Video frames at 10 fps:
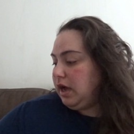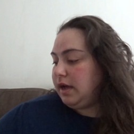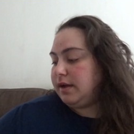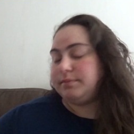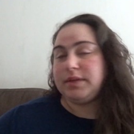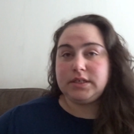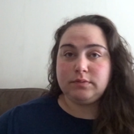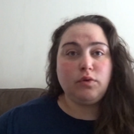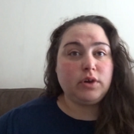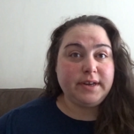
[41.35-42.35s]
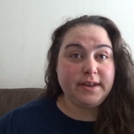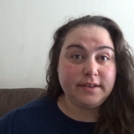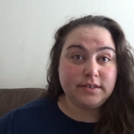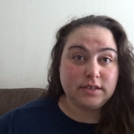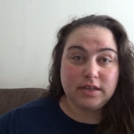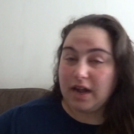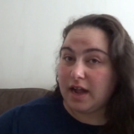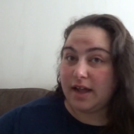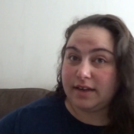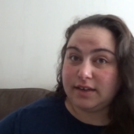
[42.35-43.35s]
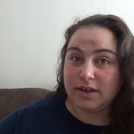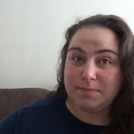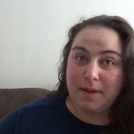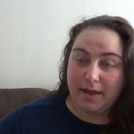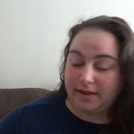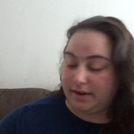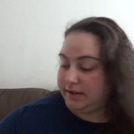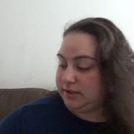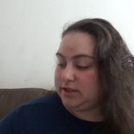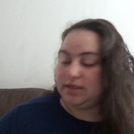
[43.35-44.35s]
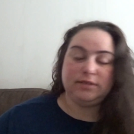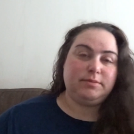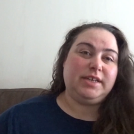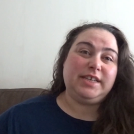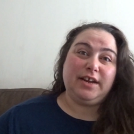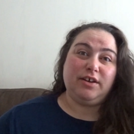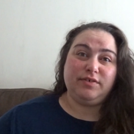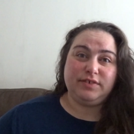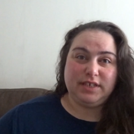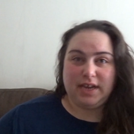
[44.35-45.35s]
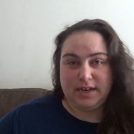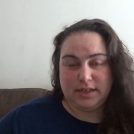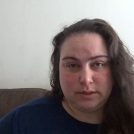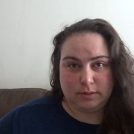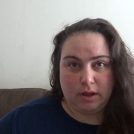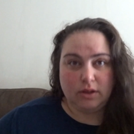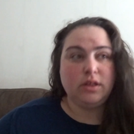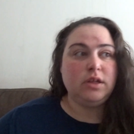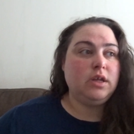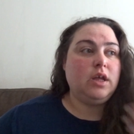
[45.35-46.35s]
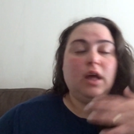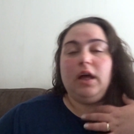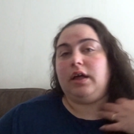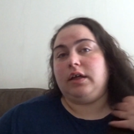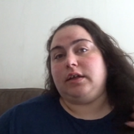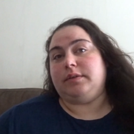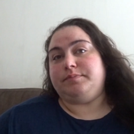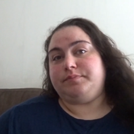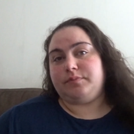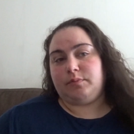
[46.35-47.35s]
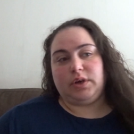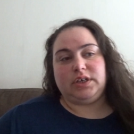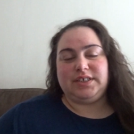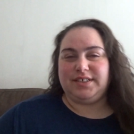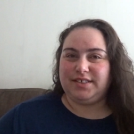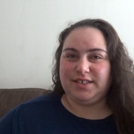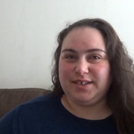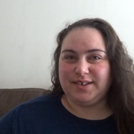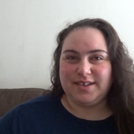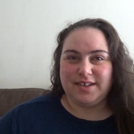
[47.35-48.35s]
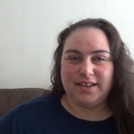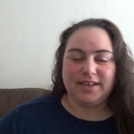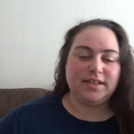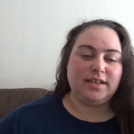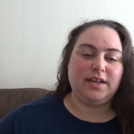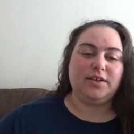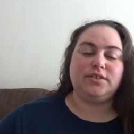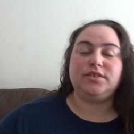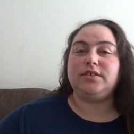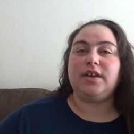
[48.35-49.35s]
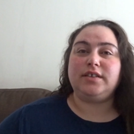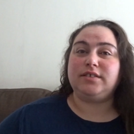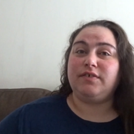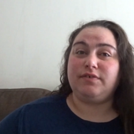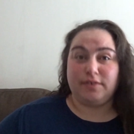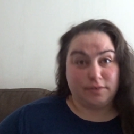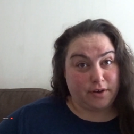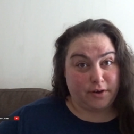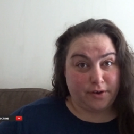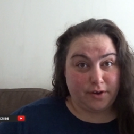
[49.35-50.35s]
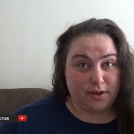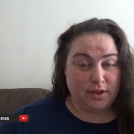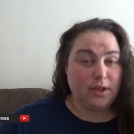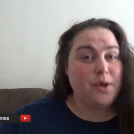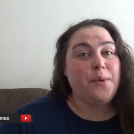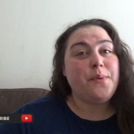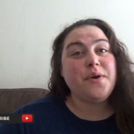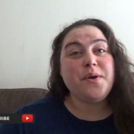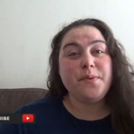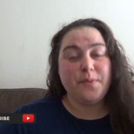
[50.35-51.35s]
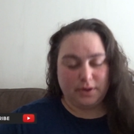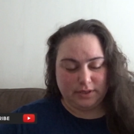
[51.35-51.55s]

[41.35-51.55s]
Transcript: Um, this morning I got a package. It's my day off today as well, um, which is good. I got two days off in a row. Woohoo!